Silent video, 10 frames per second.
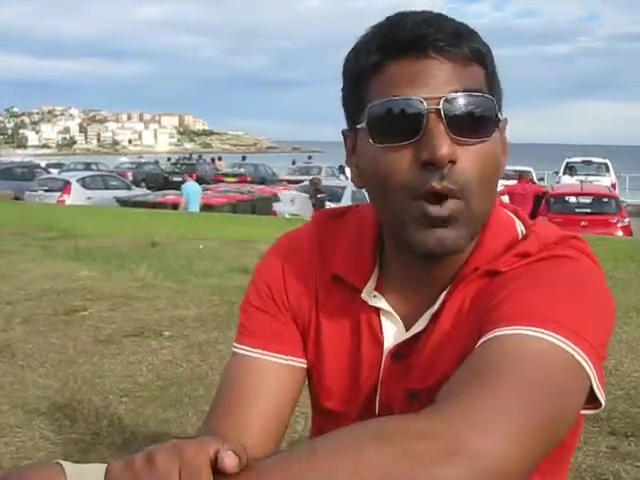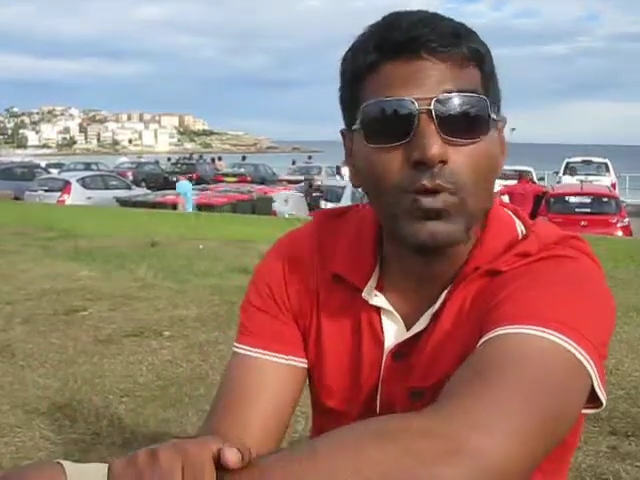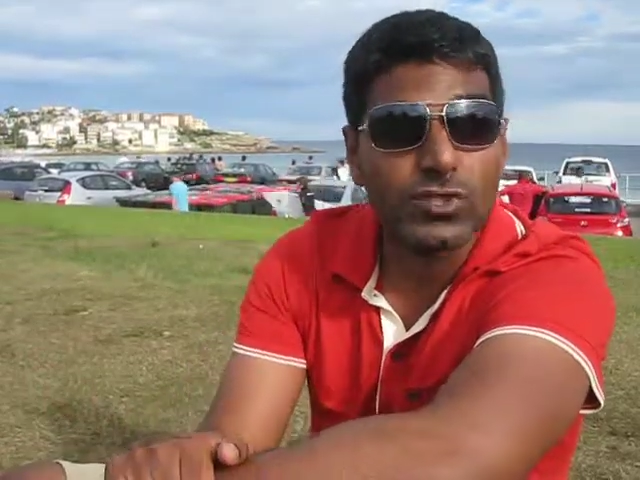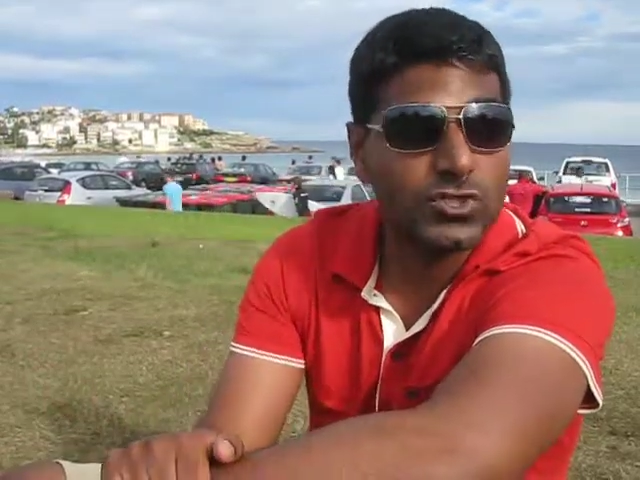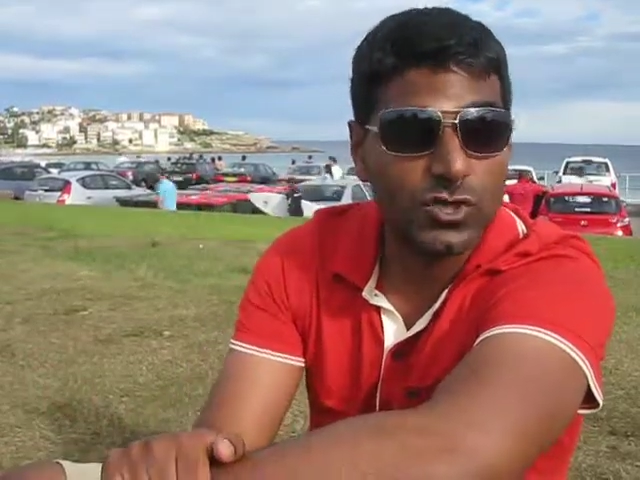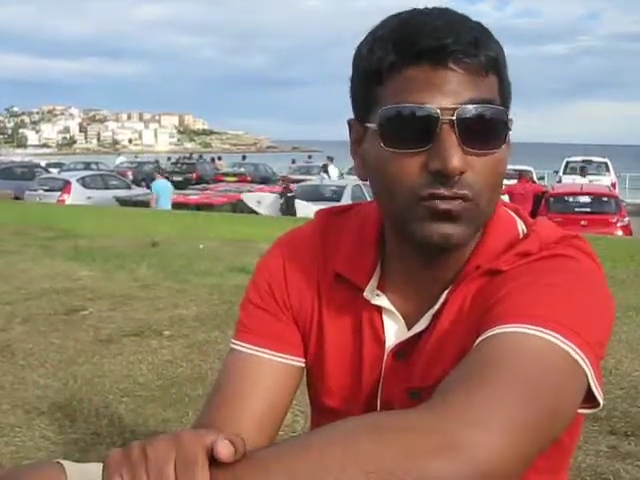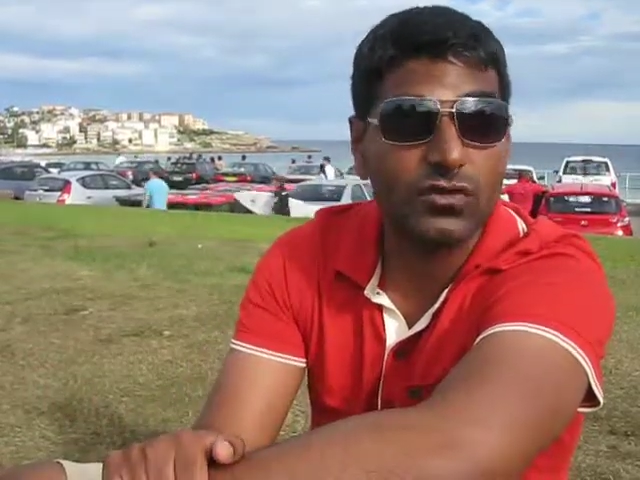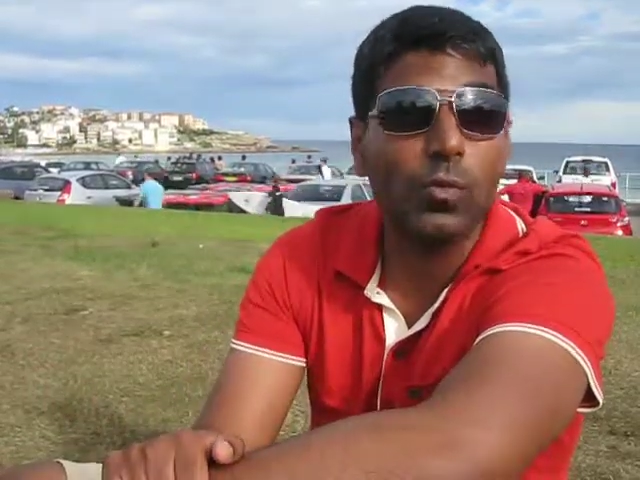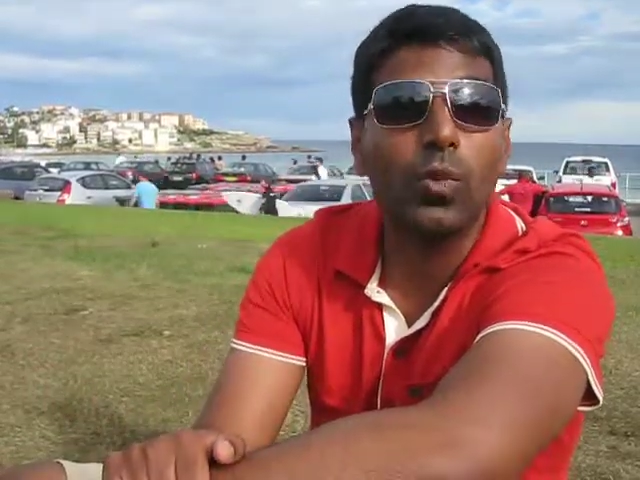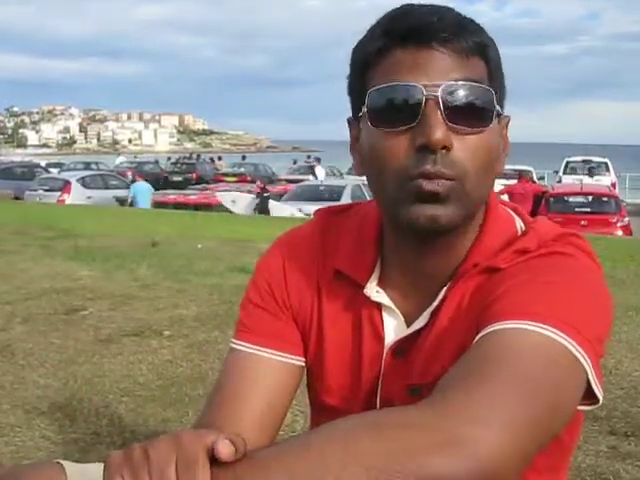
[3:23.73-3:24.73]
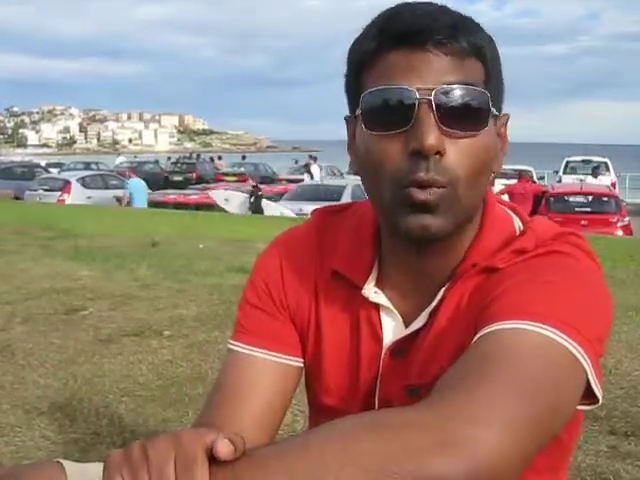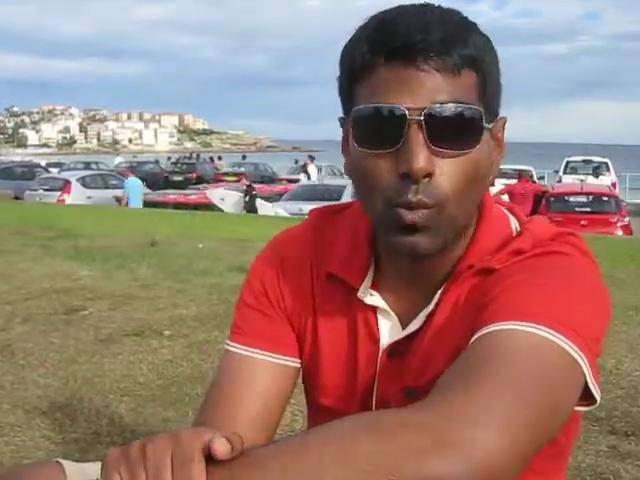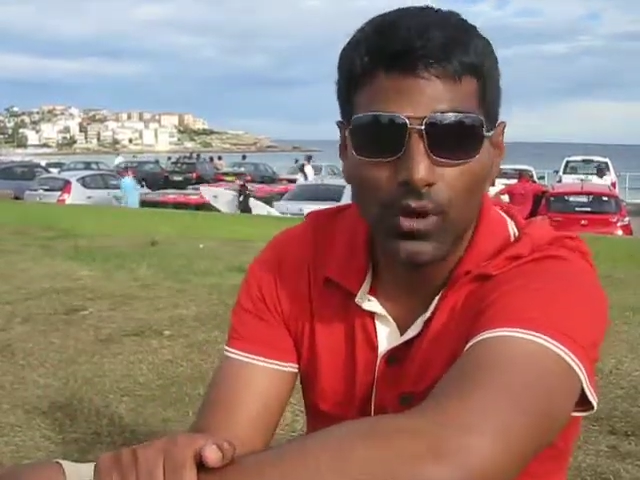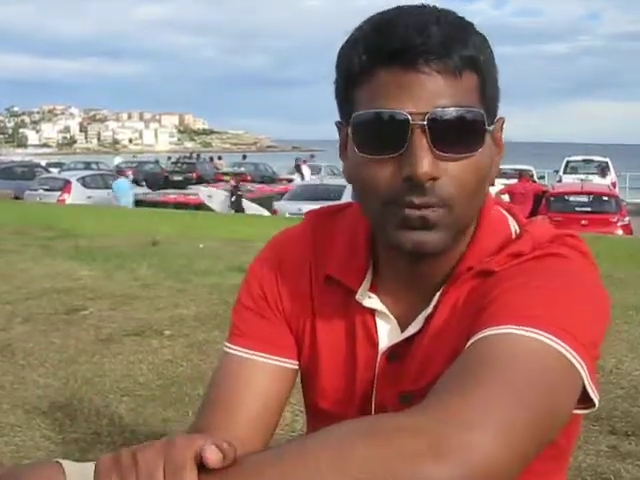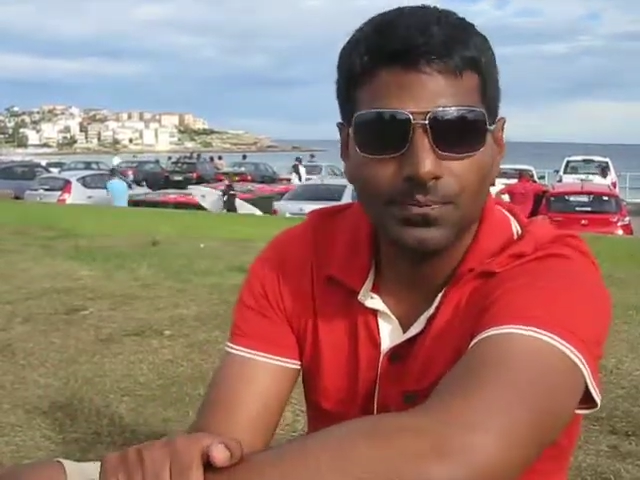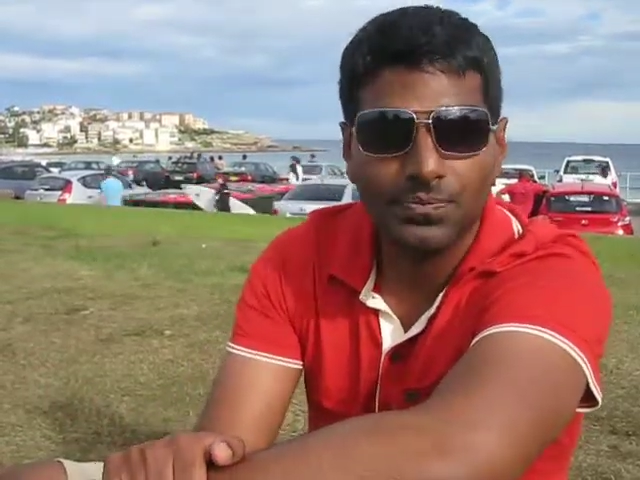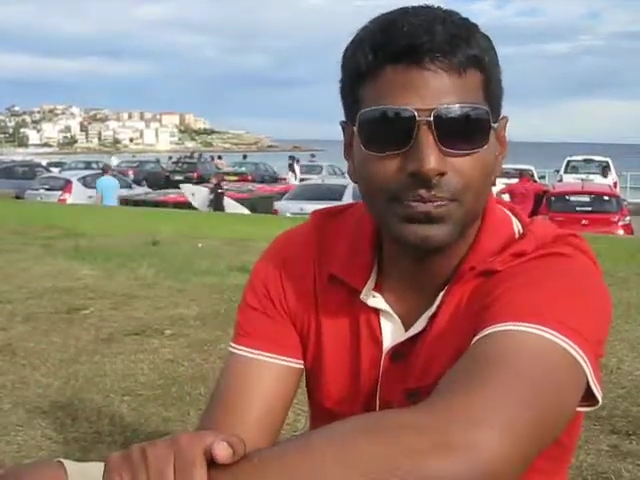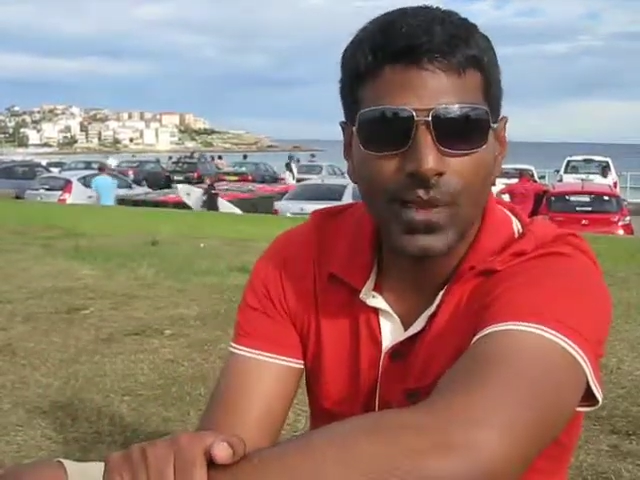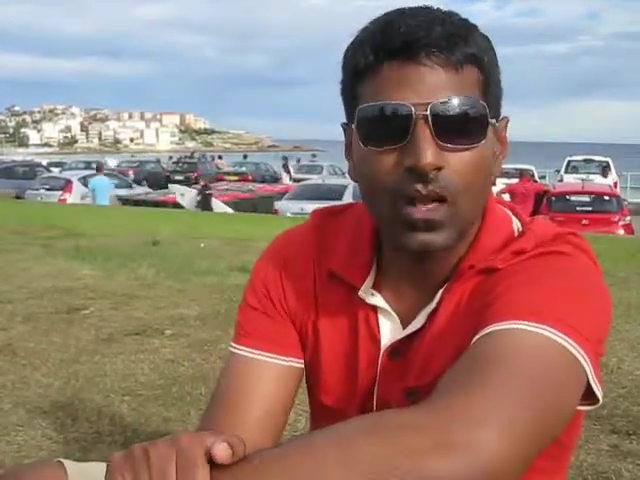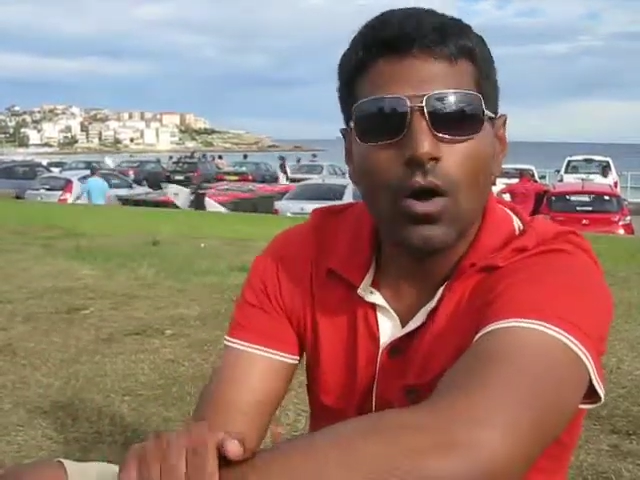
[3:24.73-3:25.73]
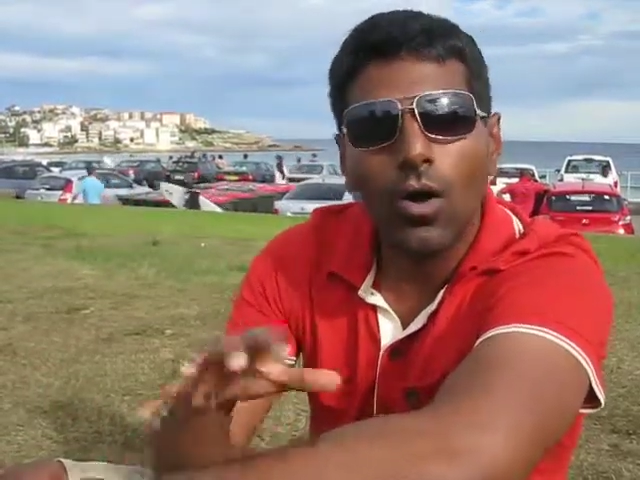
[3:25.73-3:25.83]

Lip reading: also served in World War I.